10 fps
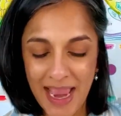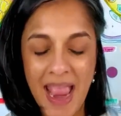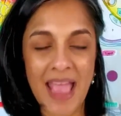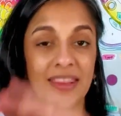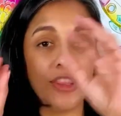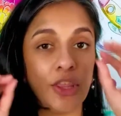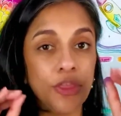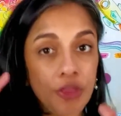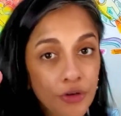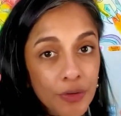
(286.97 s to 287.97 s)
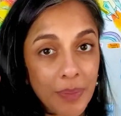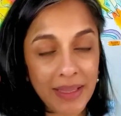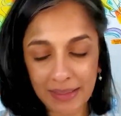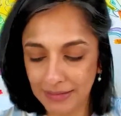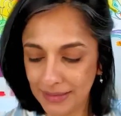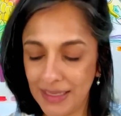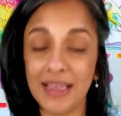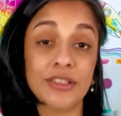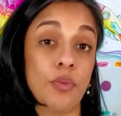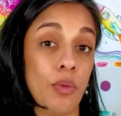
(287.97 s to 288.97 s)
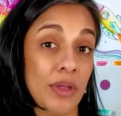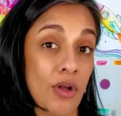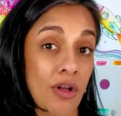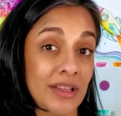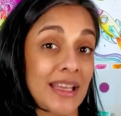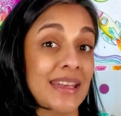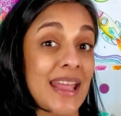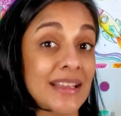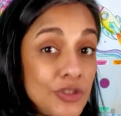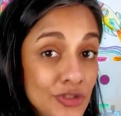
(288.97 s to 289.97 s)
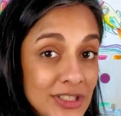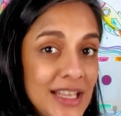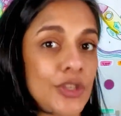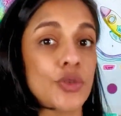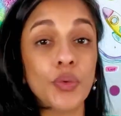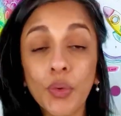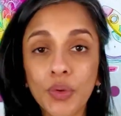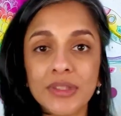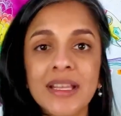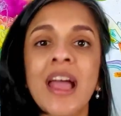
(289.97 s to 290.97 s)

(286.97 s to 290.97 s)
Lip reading: And then the third piece is what we call connectors and tools,